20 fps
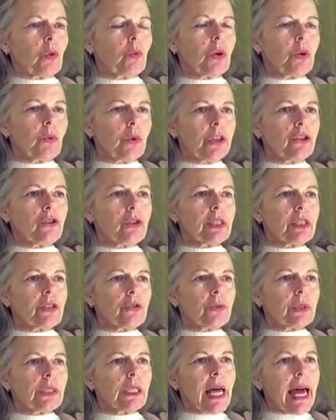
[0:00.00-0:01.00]
When we just
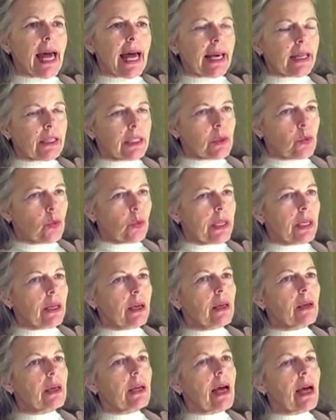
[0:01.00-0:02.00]
relax,
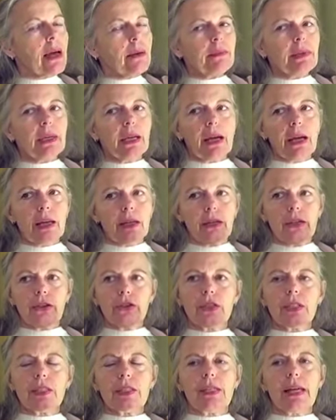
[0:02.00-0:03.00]
we come to
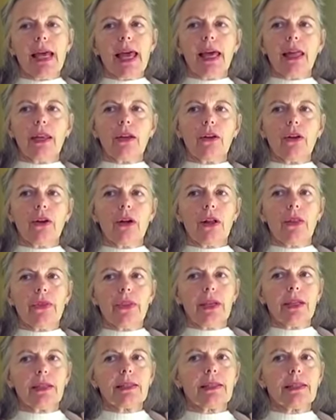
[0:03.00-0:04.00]
understand all
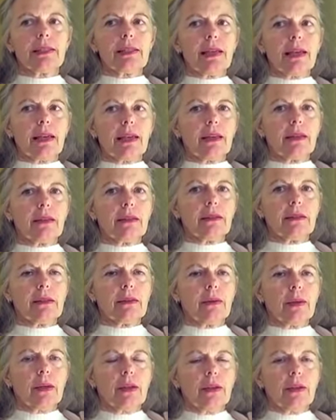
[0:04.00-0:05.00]
these
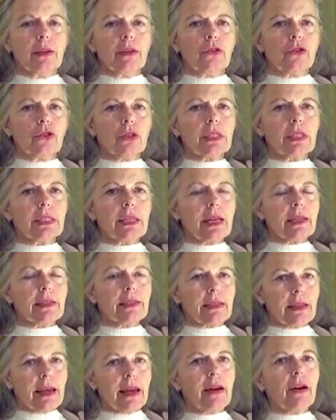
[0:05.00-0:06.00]
things just
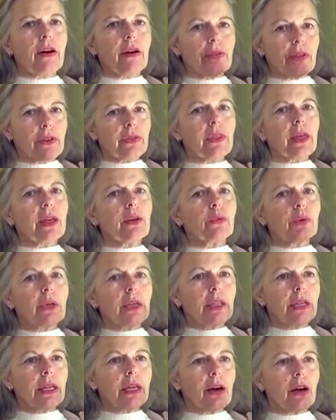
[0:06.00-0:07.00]
as they are, that they
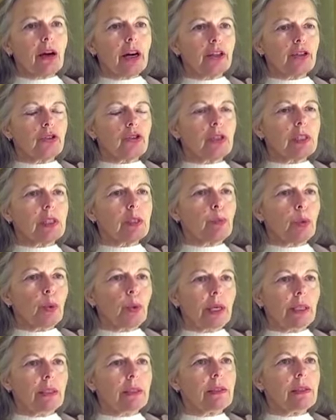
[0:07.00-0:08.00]
really are just
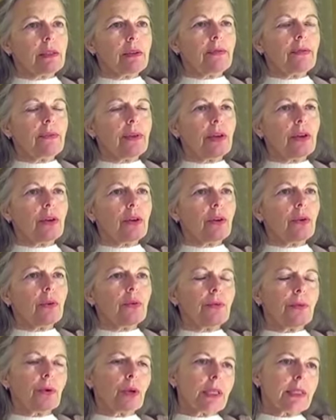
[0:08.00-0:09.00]
points of view.
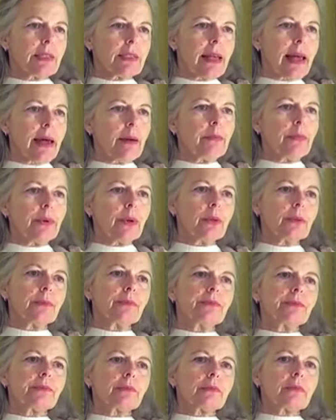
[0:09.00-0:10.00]
For
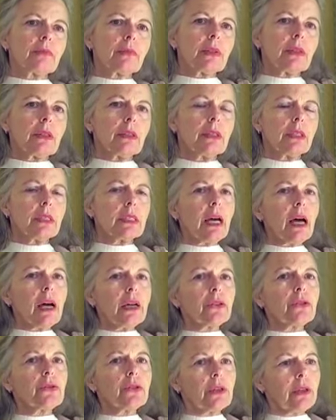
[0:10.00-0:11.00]
example, the
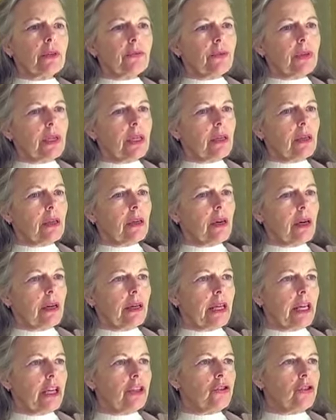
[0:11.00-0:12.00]
doctrine of
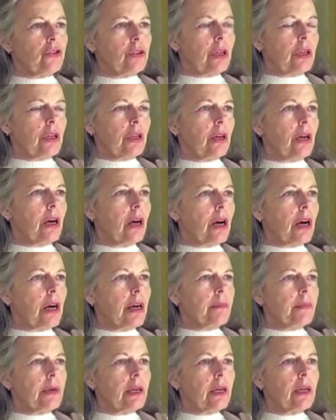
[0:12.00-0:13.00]
reincarnation and
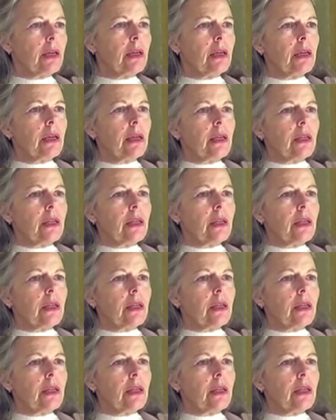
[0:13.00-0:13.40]
karma,